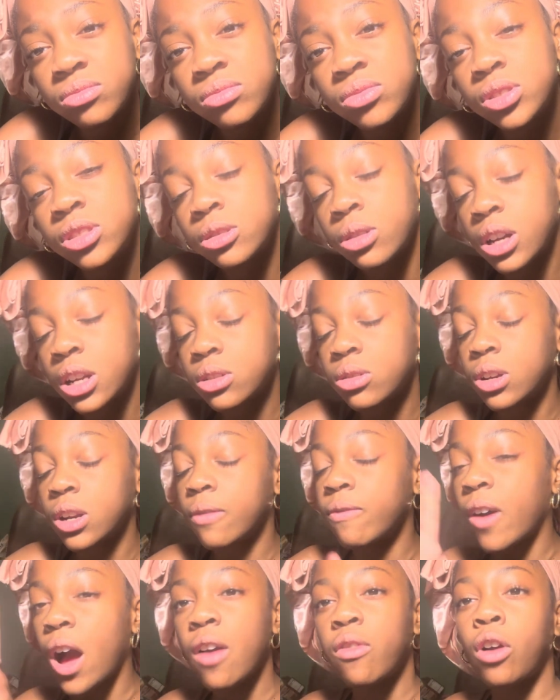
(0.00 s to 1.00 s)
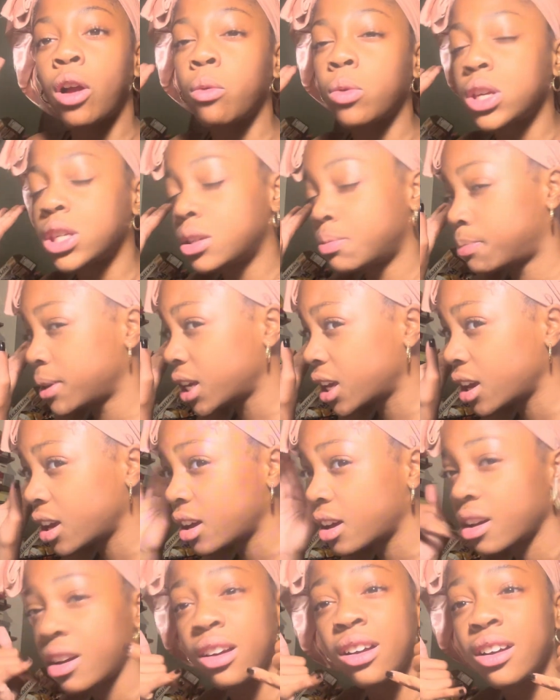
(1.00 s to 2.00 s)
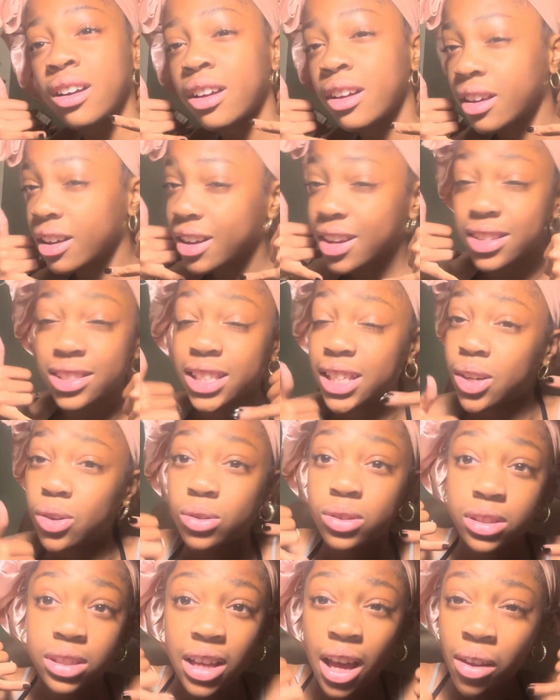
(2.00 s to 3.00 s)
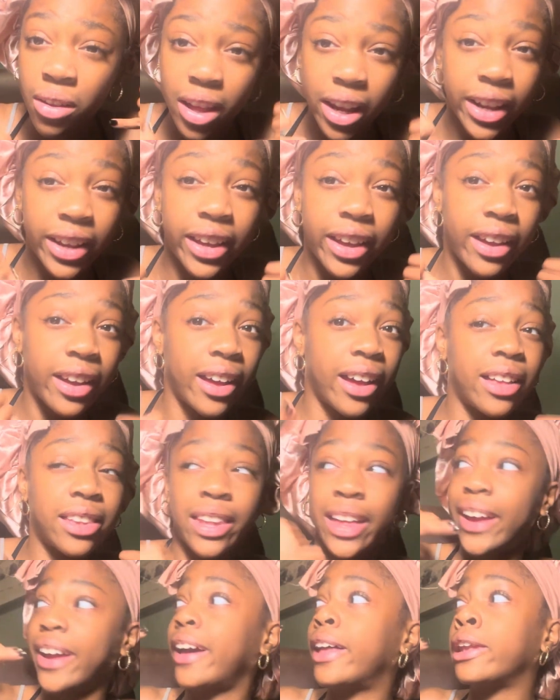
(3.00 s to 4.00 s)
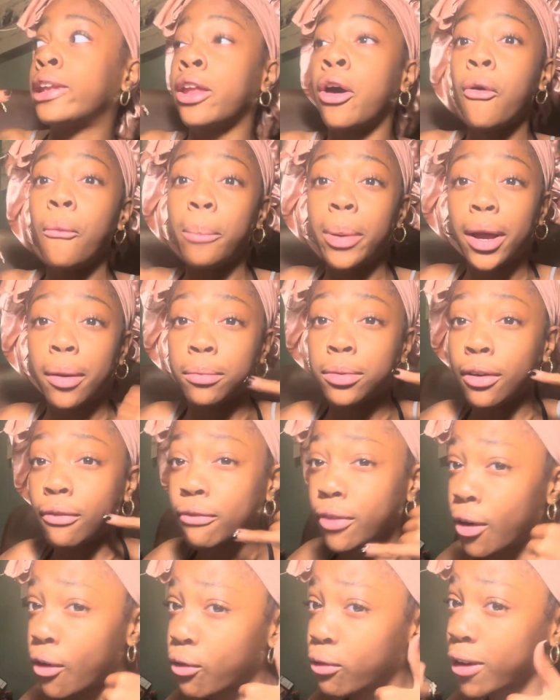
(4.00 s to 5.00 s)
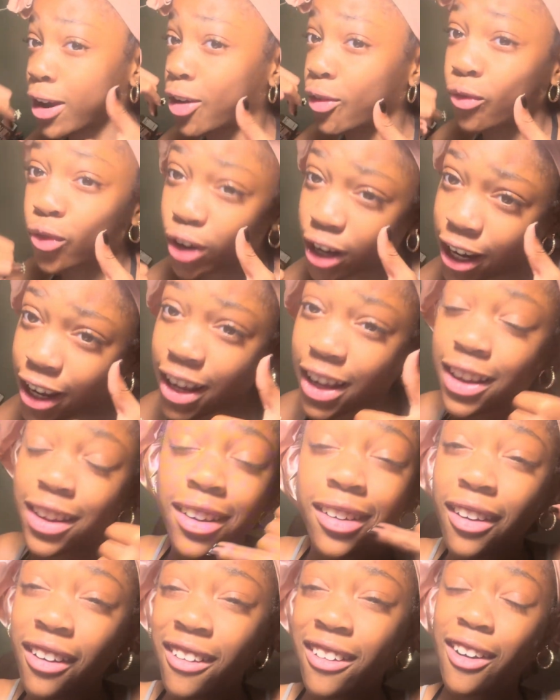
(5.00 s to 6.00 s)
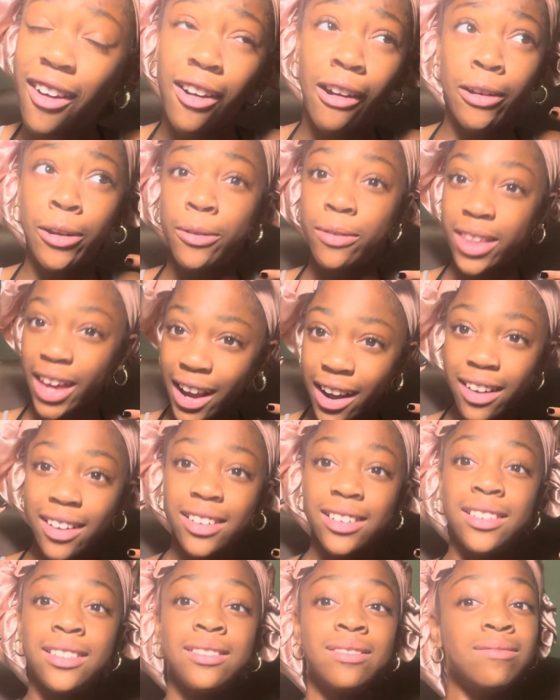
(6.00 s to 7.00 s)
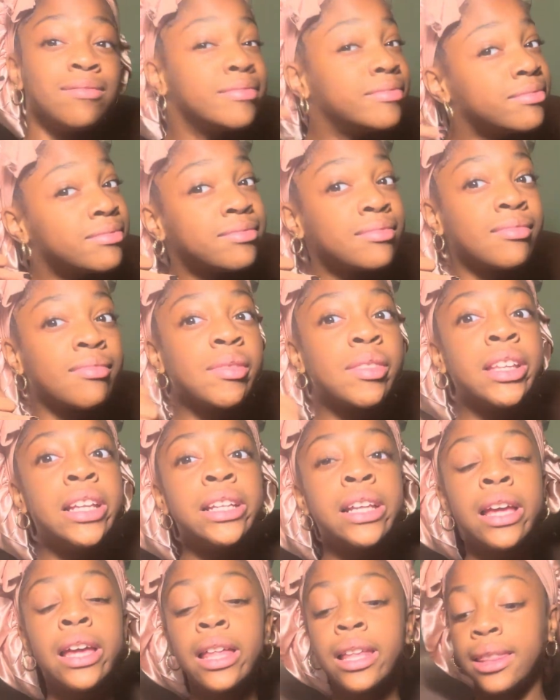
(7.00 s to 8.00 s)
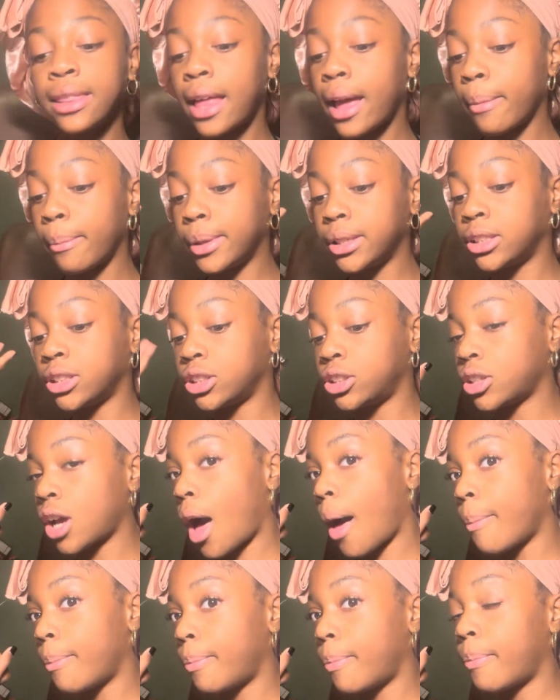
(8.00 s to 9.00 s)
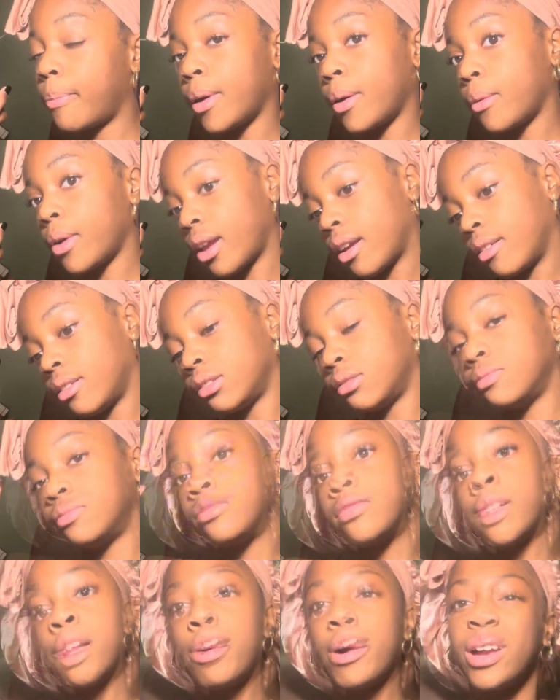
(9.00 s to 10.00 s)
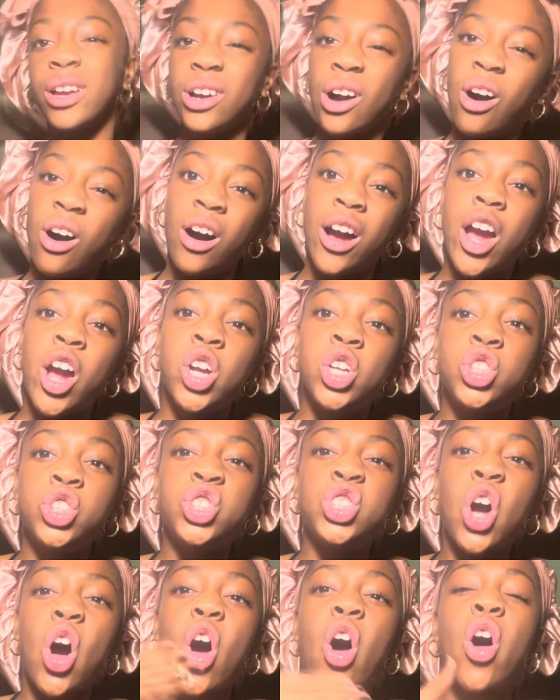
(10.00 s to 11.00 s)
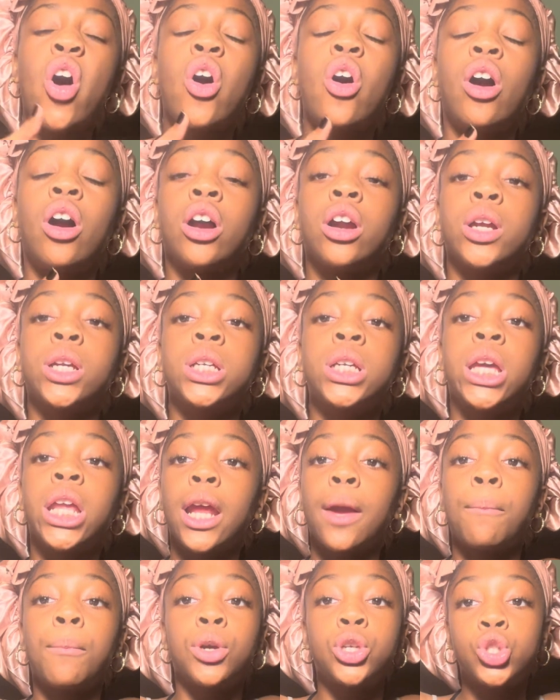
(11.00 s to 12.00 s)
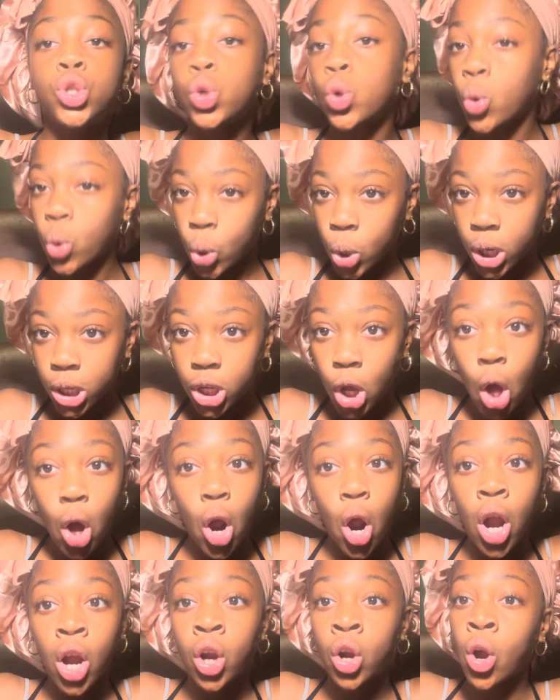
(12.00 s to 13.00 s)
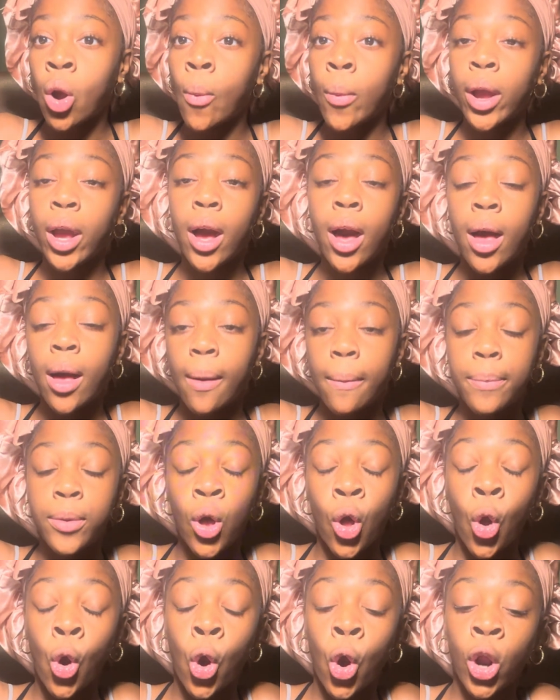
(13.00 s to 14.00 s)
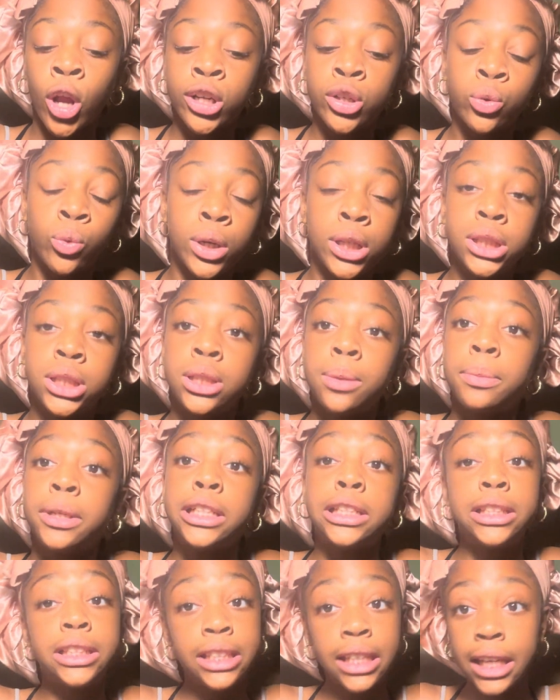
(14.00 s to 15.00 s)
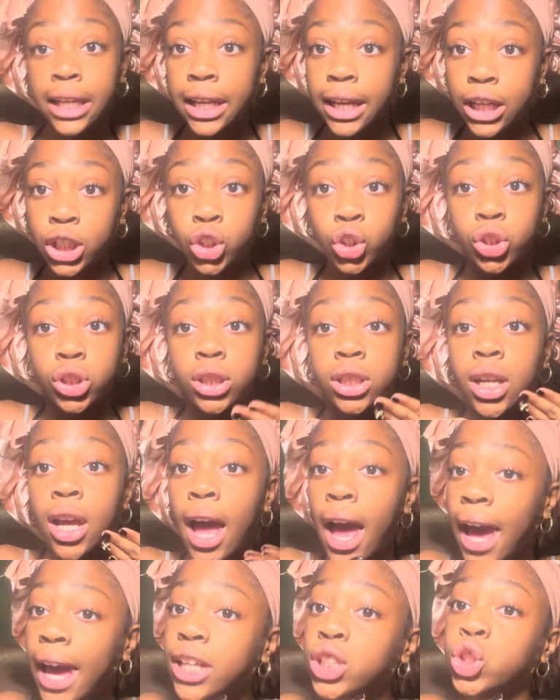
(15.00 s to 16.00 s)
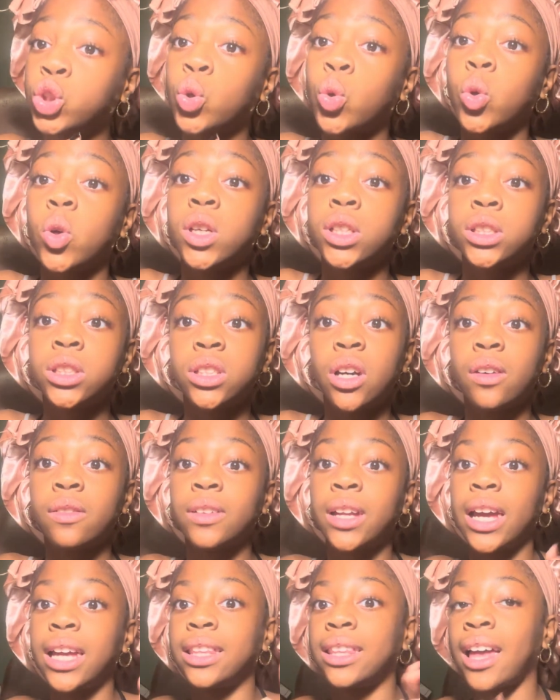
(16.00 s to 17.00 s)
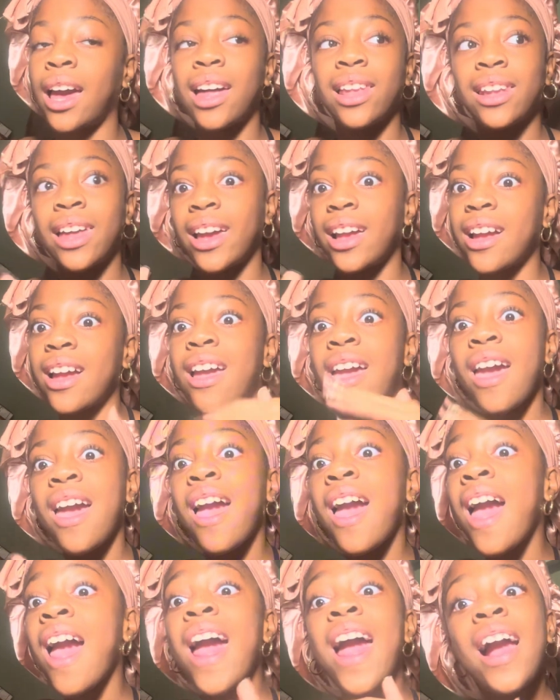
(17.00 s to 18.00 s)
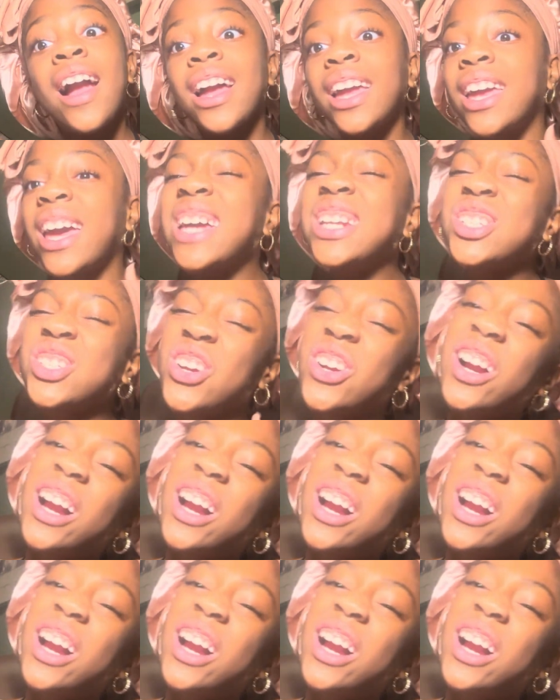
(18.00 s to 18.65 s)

2025, are we speaking? Because it don't sound like it. Like, hello, pick up the phone, ring, ring. Are you there? Line must have dropped, but whatever. But y'all are getting mature. Y'all are growing up. Y'all are going to be teenagers in high school and stuff like that. Like, get your